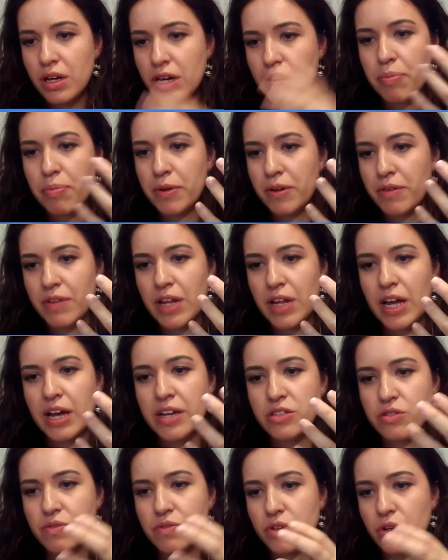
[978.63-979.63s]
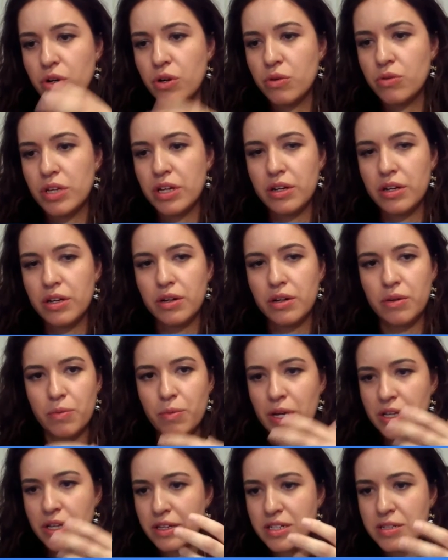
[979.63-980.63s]
couple of lines of code and
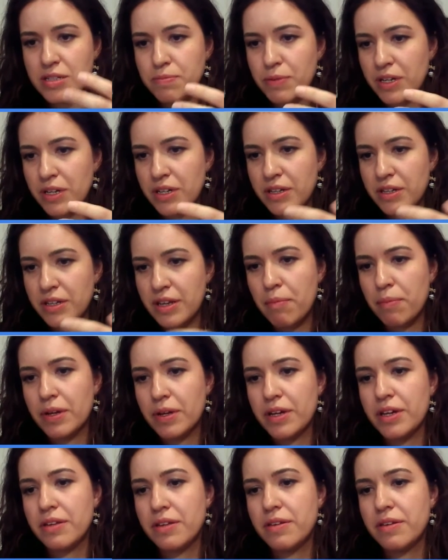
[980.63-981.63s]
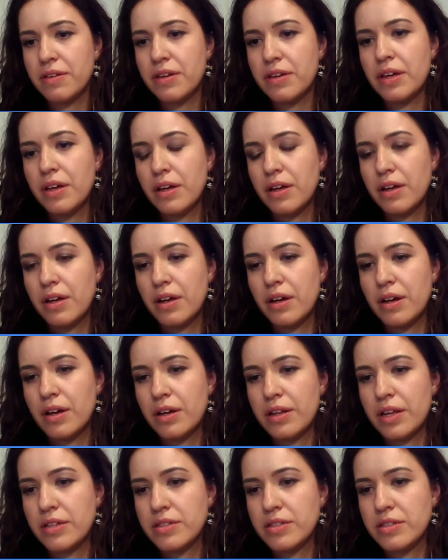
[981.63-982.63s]
one display template,
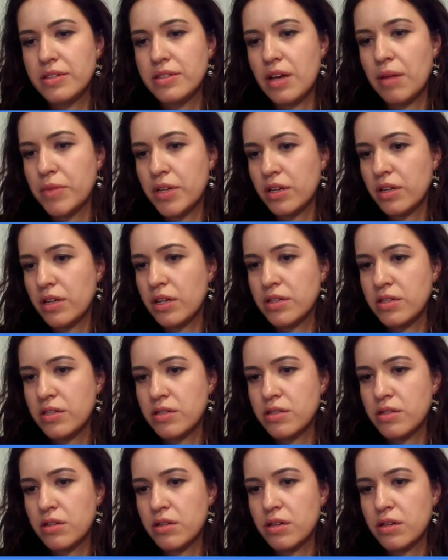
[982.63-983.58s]
that's something that is